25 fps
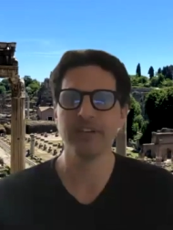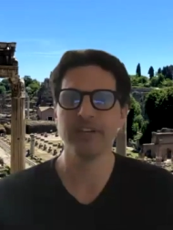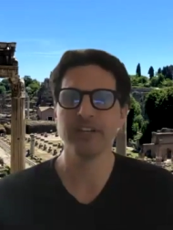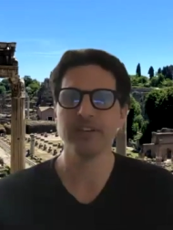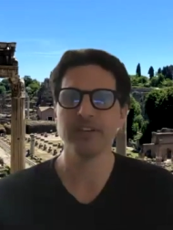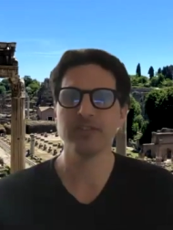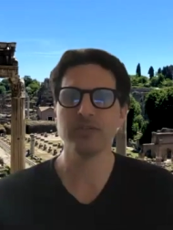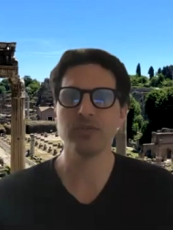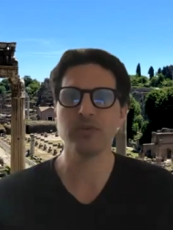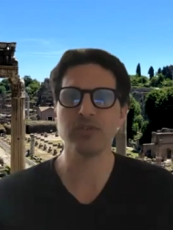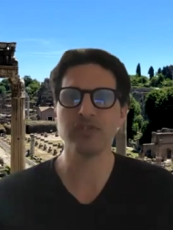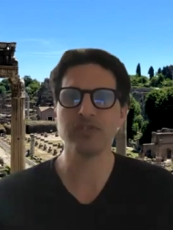
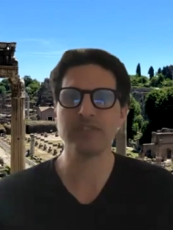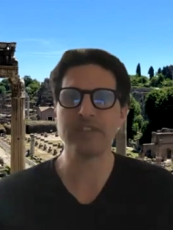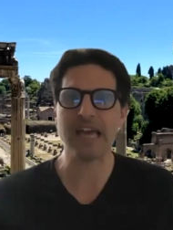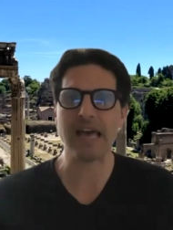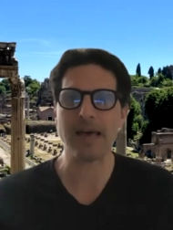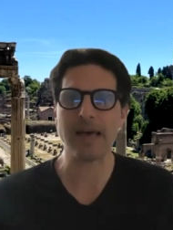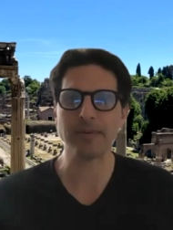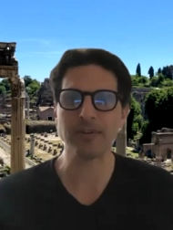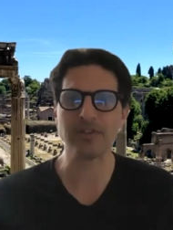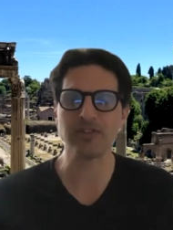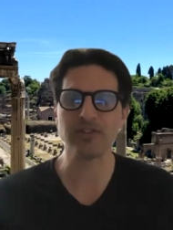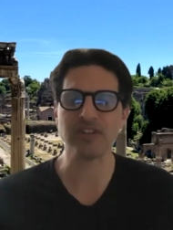to
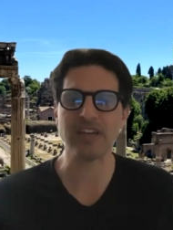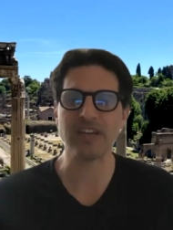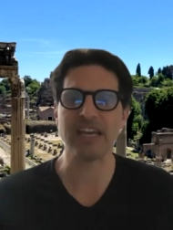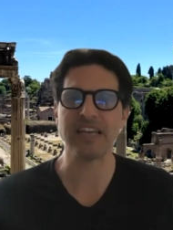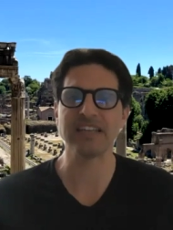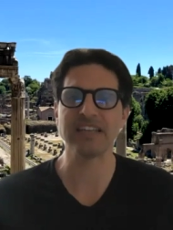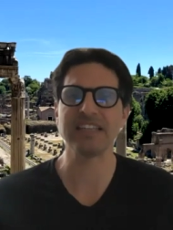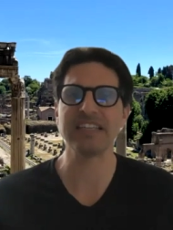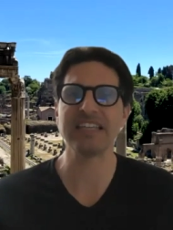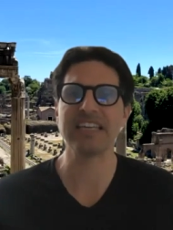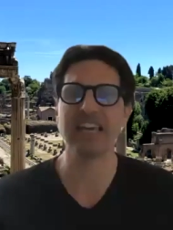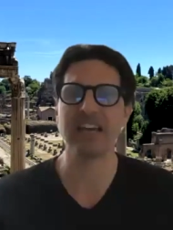establish
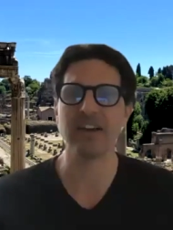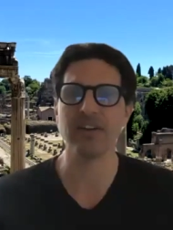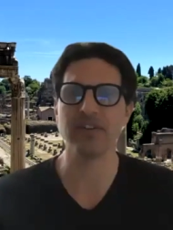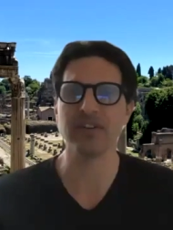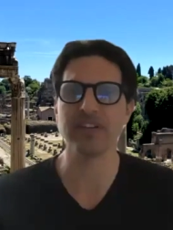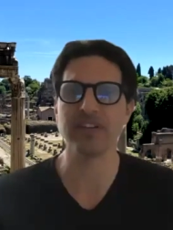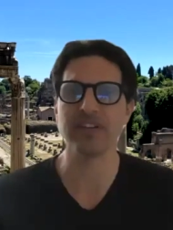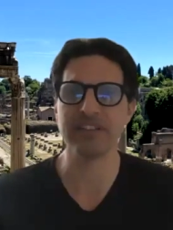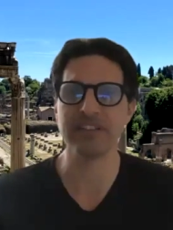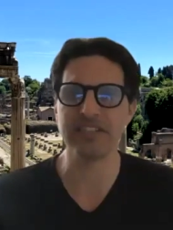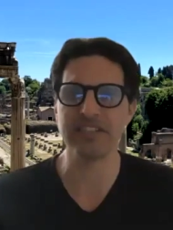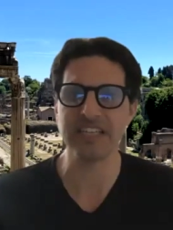and
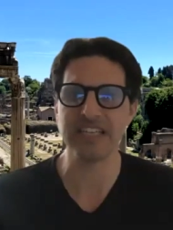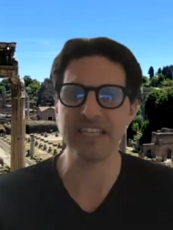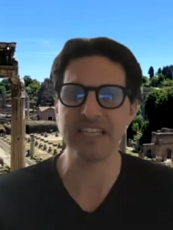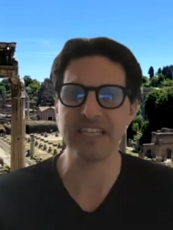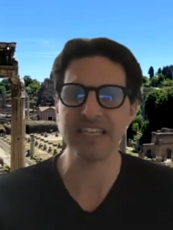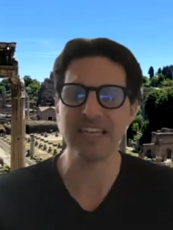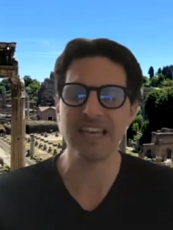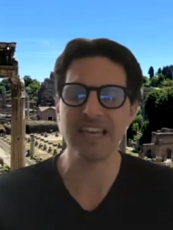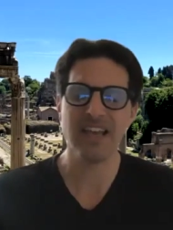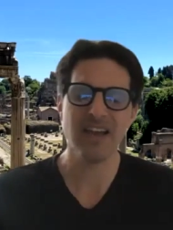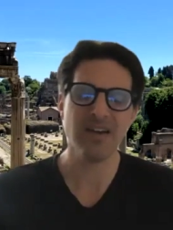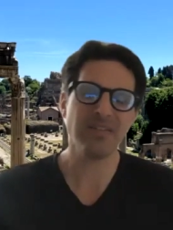
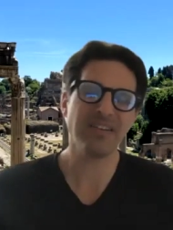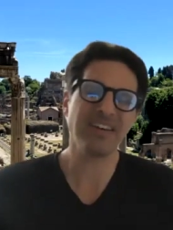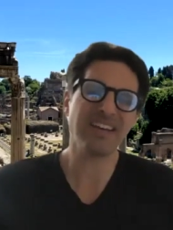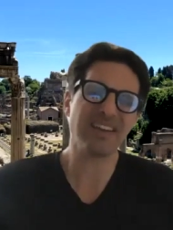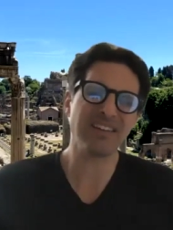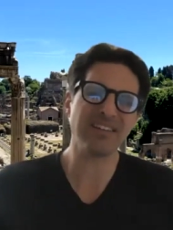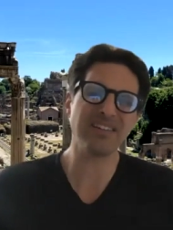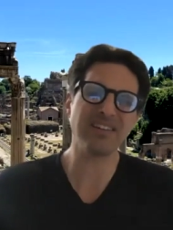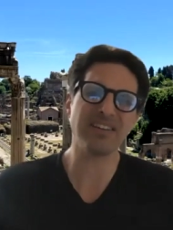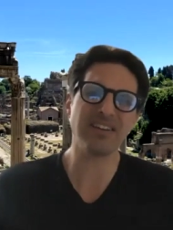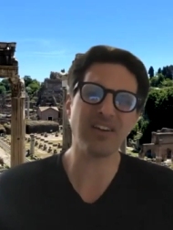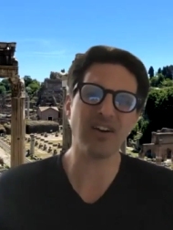guarantee, and
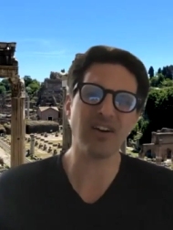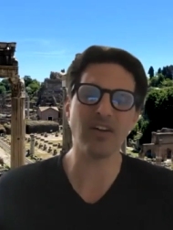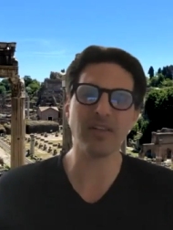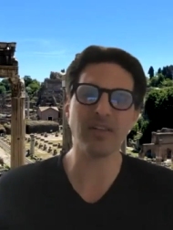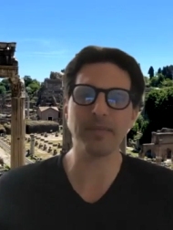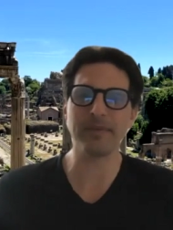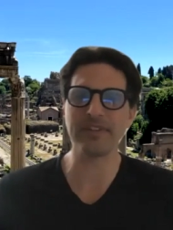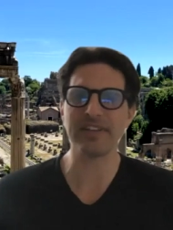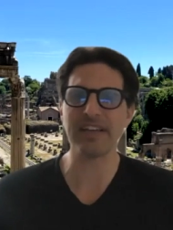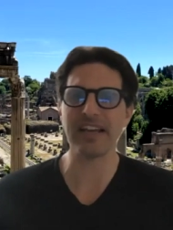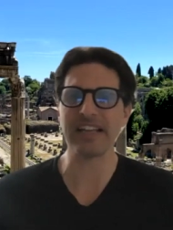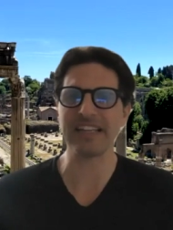I call them
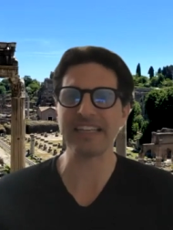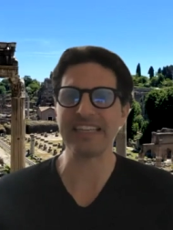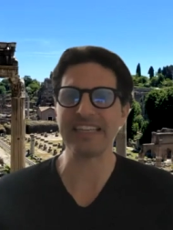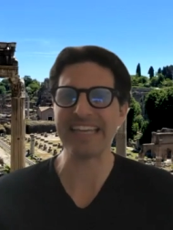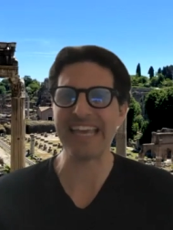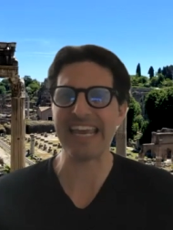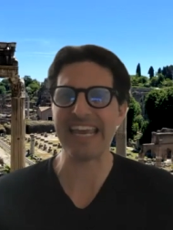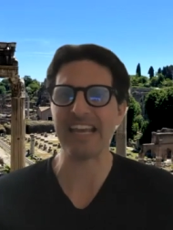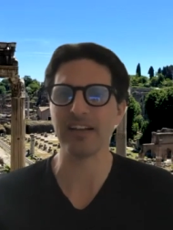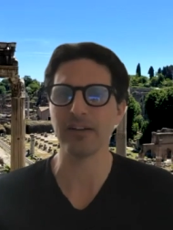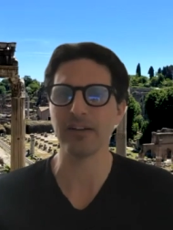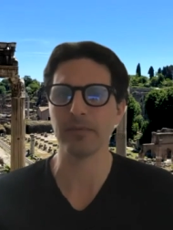exactly
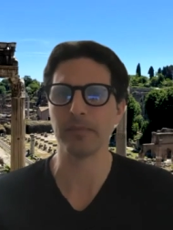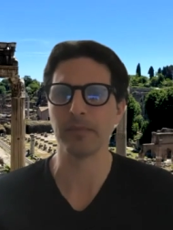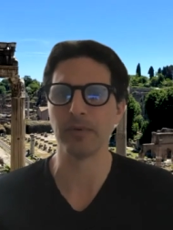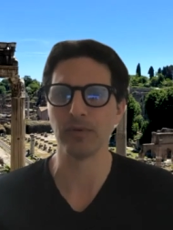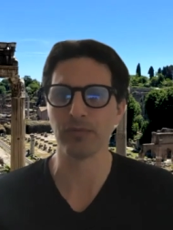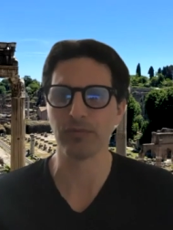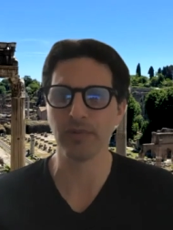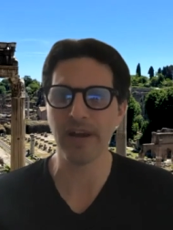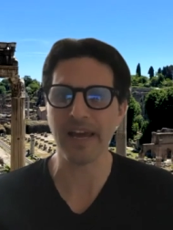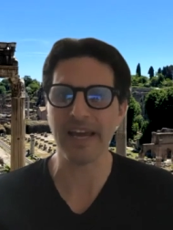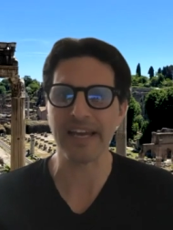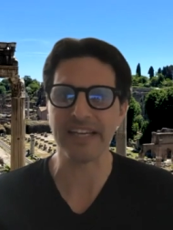inalienable
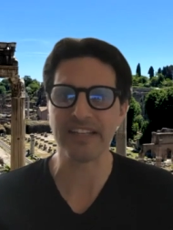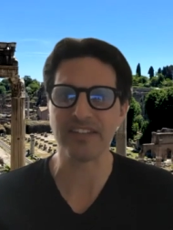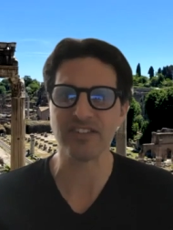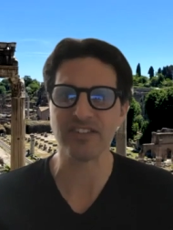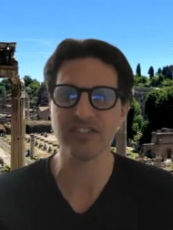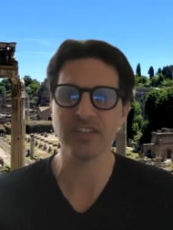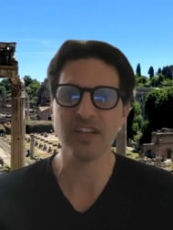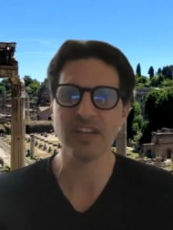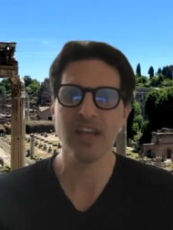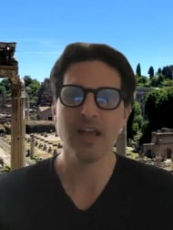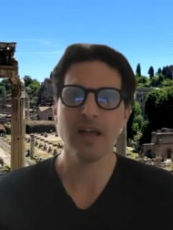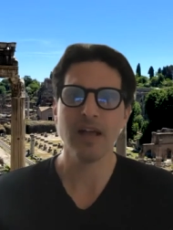
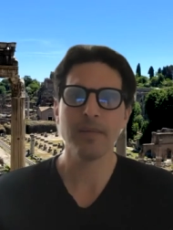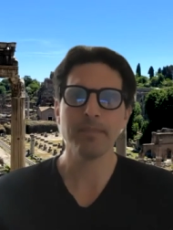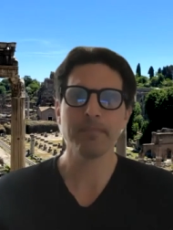rights,